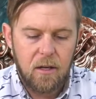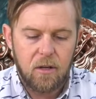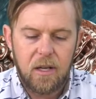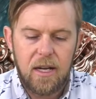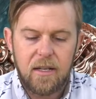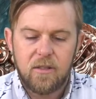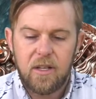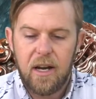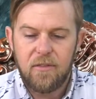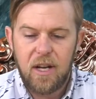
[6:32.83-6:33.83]
Okay, so
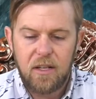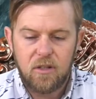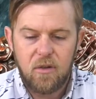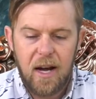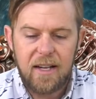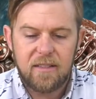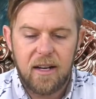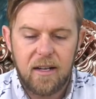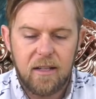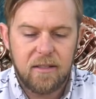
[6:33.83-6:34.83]
now I've got two eye
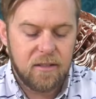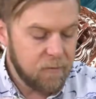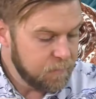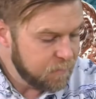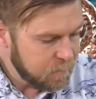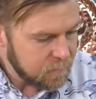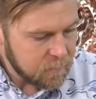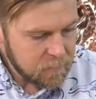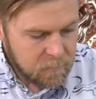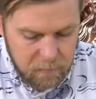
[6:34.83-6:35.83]
sockets,
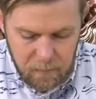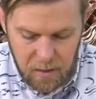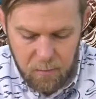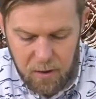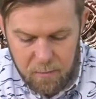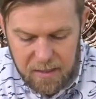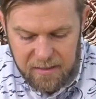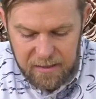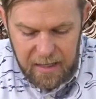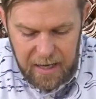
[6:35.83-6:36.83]
but I'm
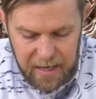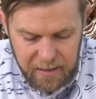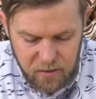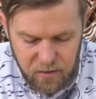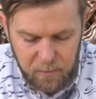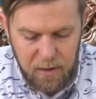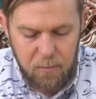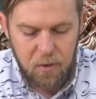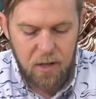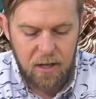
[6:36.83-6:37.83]
missing the eyes, so I'm going to
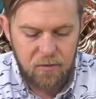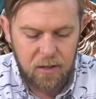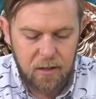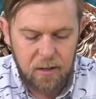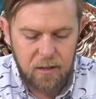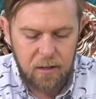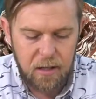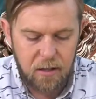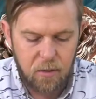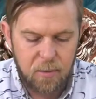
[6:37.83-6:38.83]
pull off
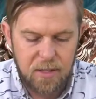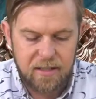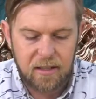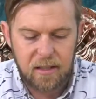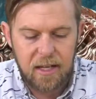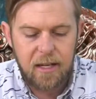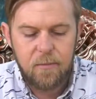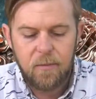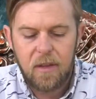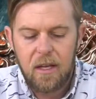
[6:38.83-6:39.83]
a little piece of clay
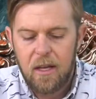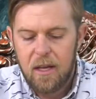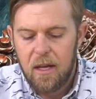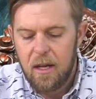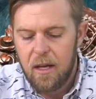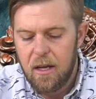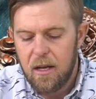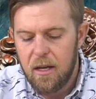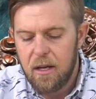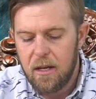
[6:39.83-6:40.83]

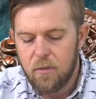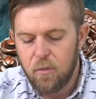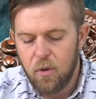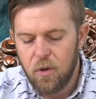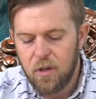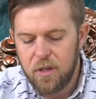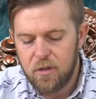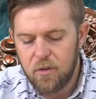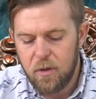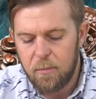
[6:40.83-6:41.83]
and roll it
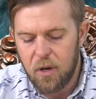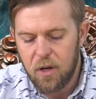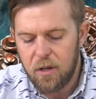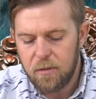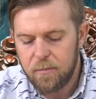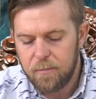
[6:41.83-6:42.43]
into a ball.